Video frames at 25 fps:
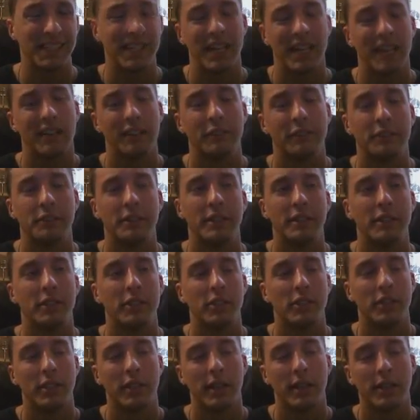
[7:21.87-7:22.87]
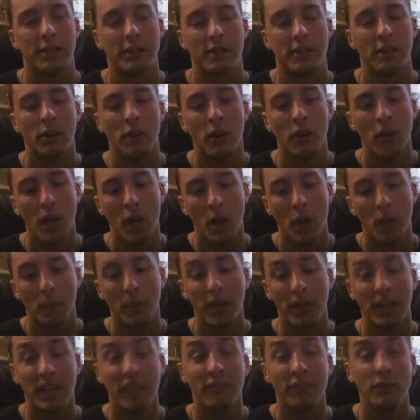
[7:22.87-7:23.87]
conversation yet, so,
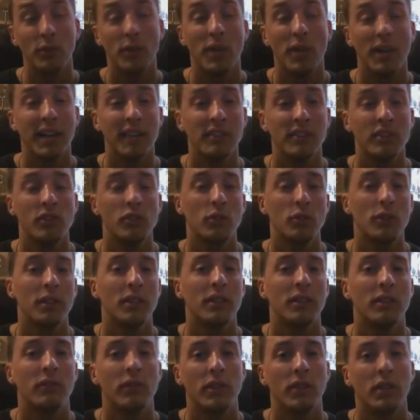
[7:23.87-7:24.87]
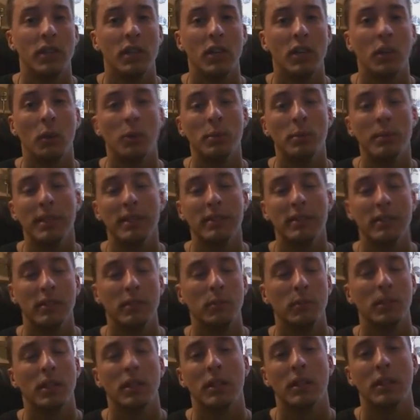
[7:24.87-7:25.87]
but if you guys enjoyed this video, please leave me a